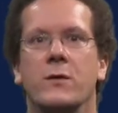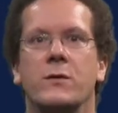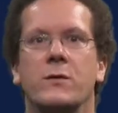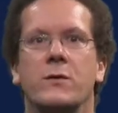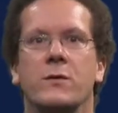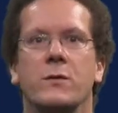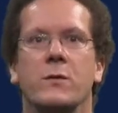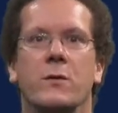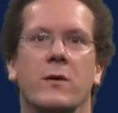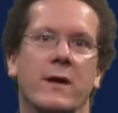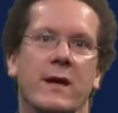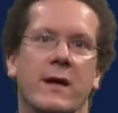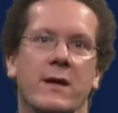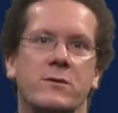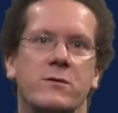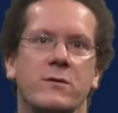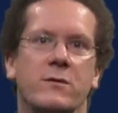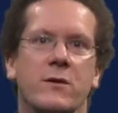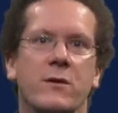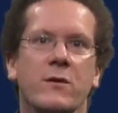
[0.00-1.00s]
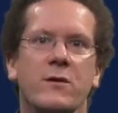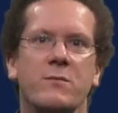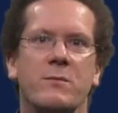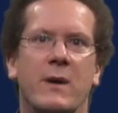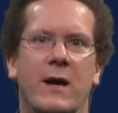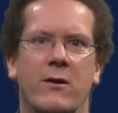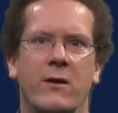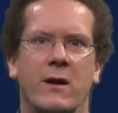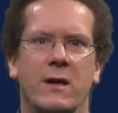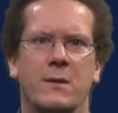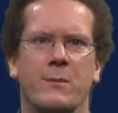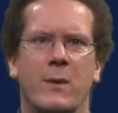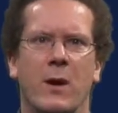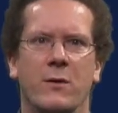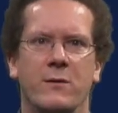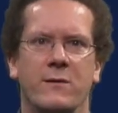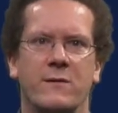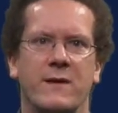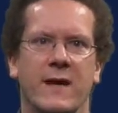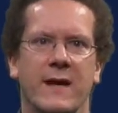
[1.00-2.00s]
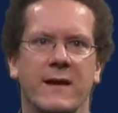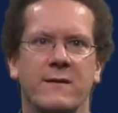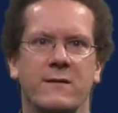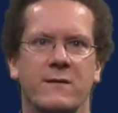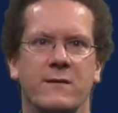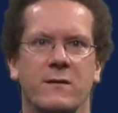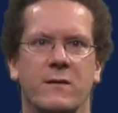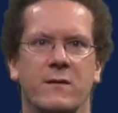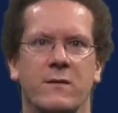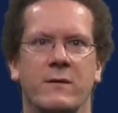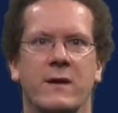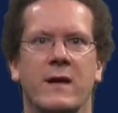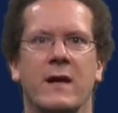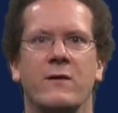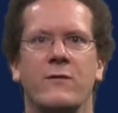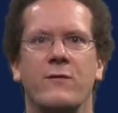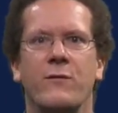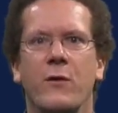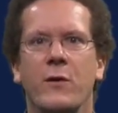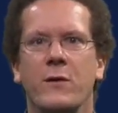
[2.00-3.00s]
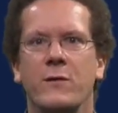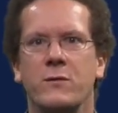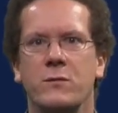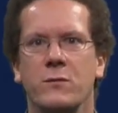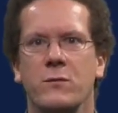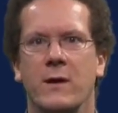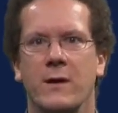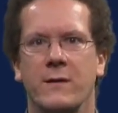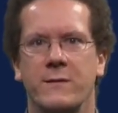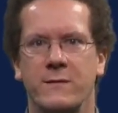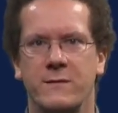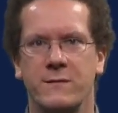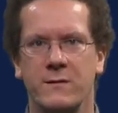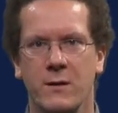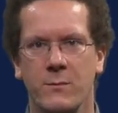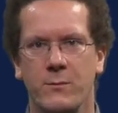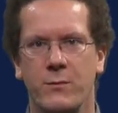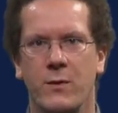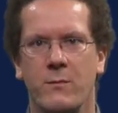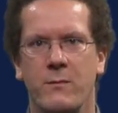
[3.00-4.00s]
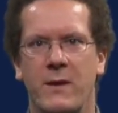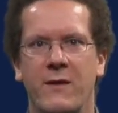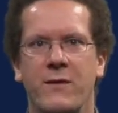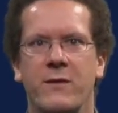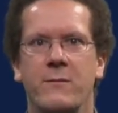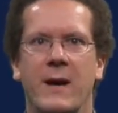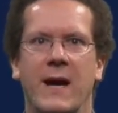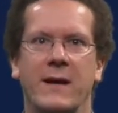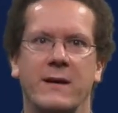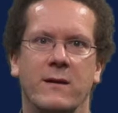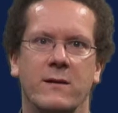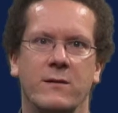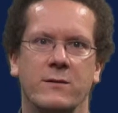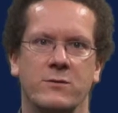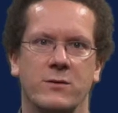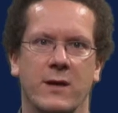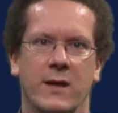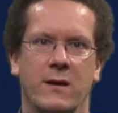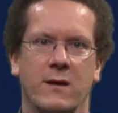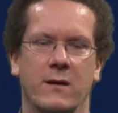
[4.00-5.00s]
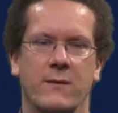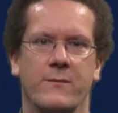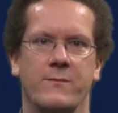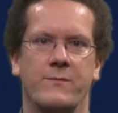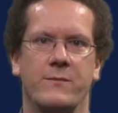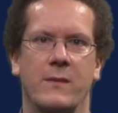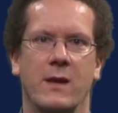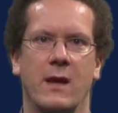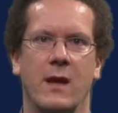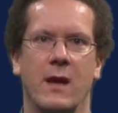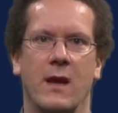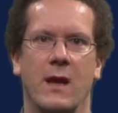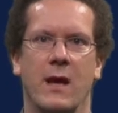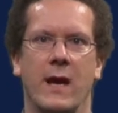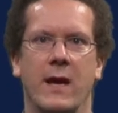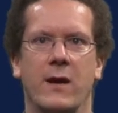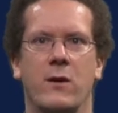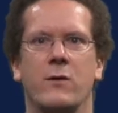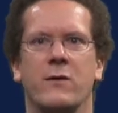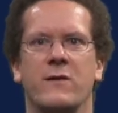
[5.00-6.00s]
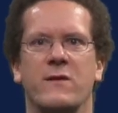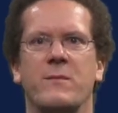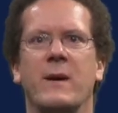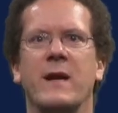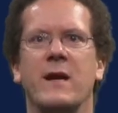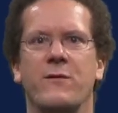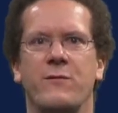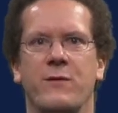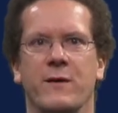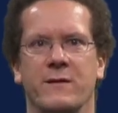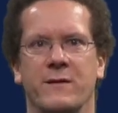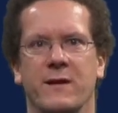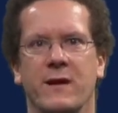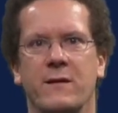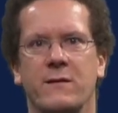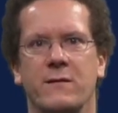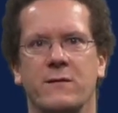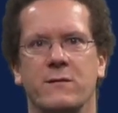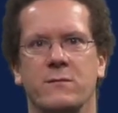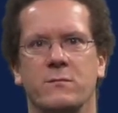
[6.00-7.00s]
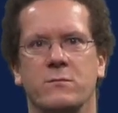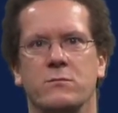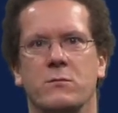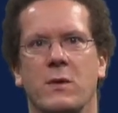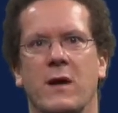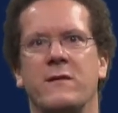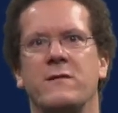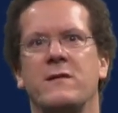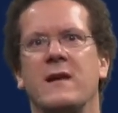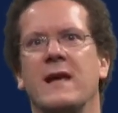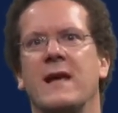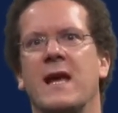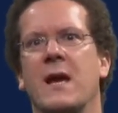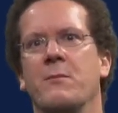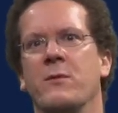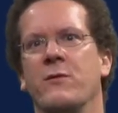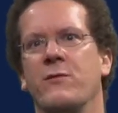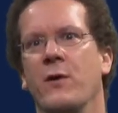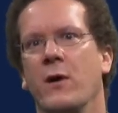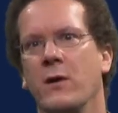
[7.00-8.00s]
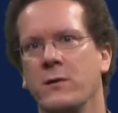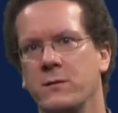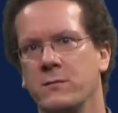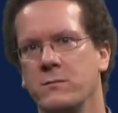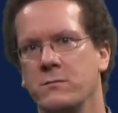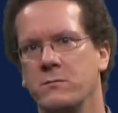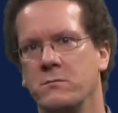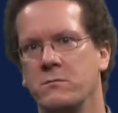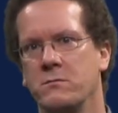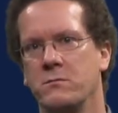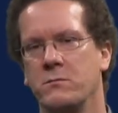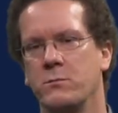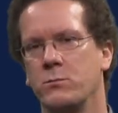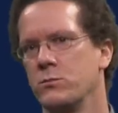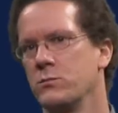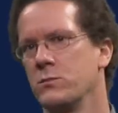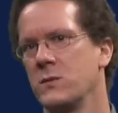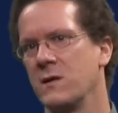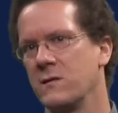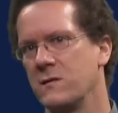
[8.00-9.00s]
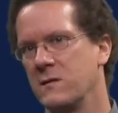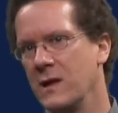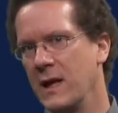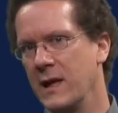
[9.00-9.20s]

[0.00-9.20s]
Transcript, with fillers: To introduce Majorana bound states, we can first do a simple mathematical trick. In condensed matter physics, a state can be filled, this is an